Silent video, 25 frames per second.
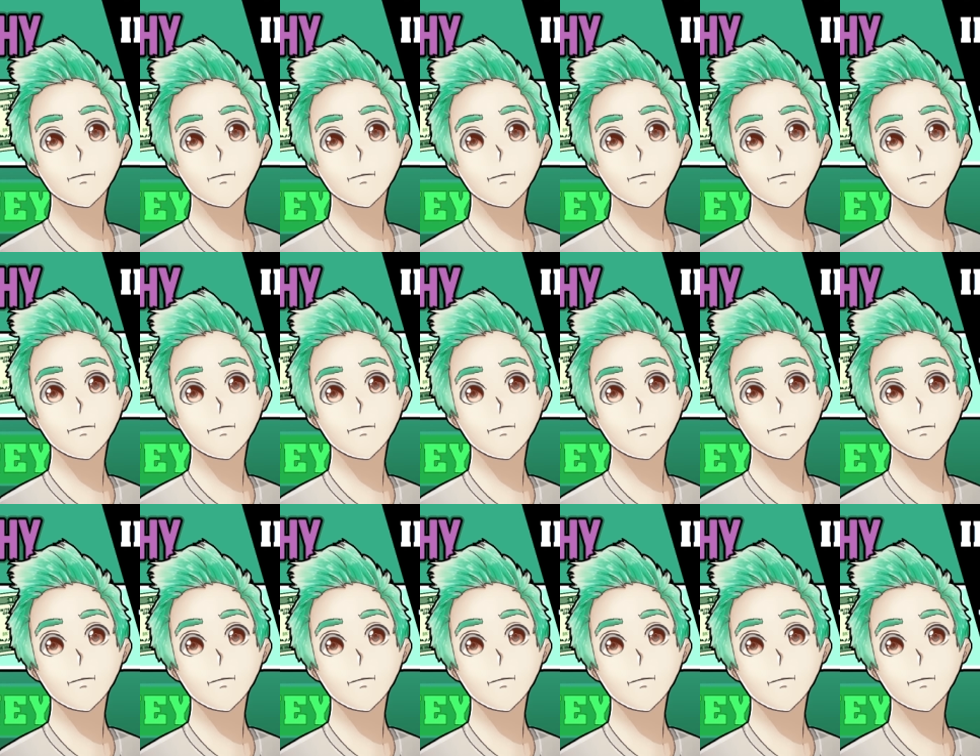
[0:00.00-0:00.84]
into
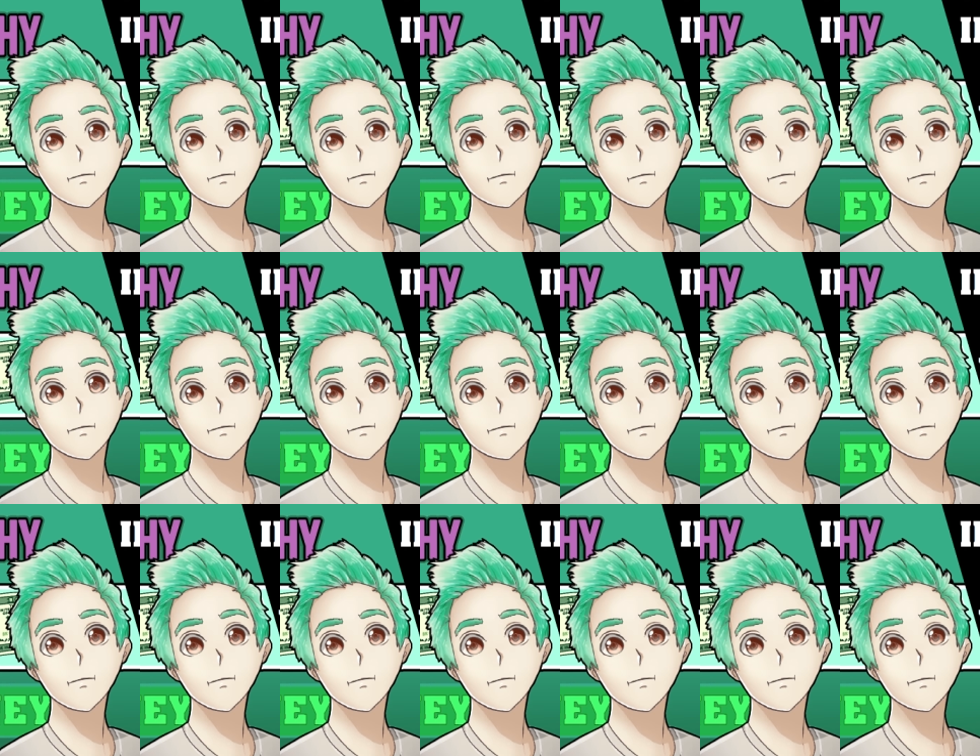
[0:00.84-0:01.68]
paying down
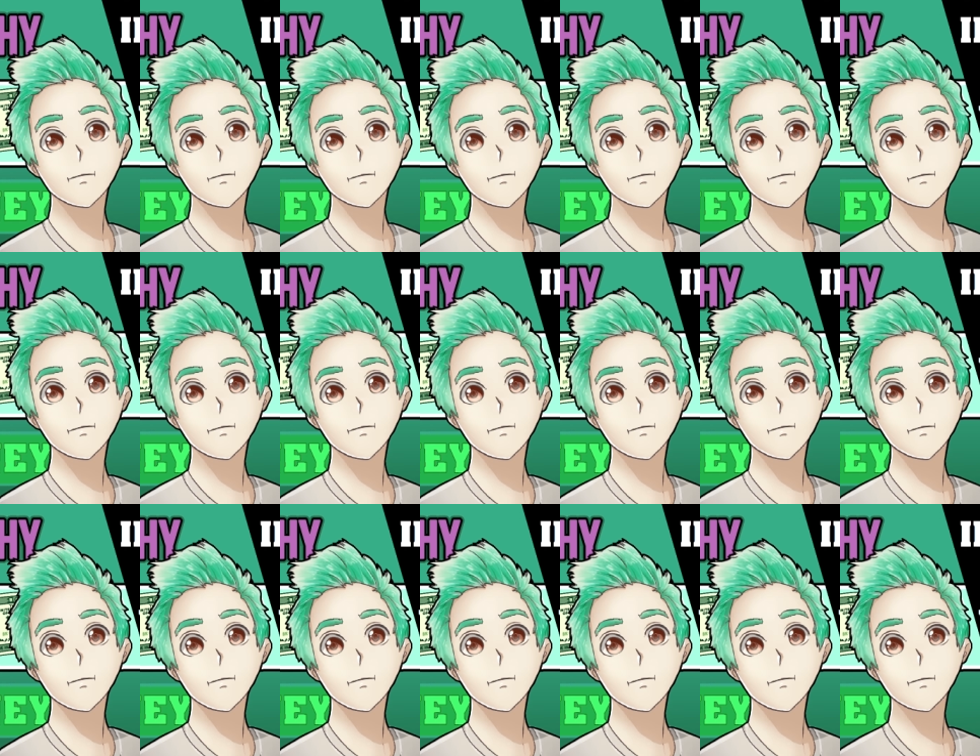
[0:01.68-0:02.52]
mortgage
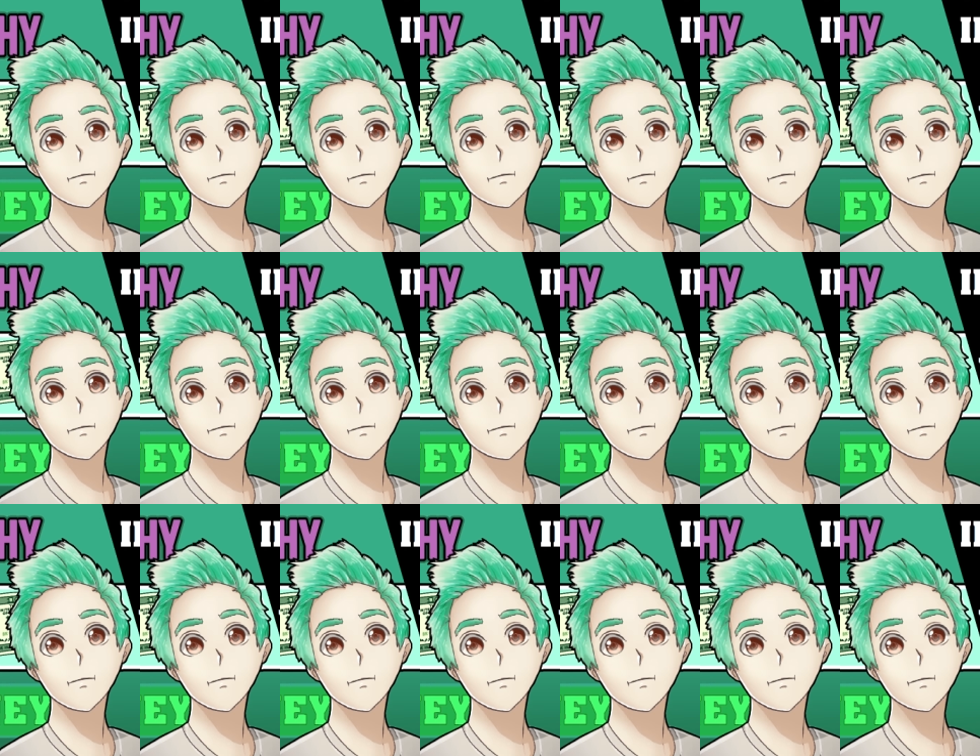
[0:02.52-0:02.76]
points.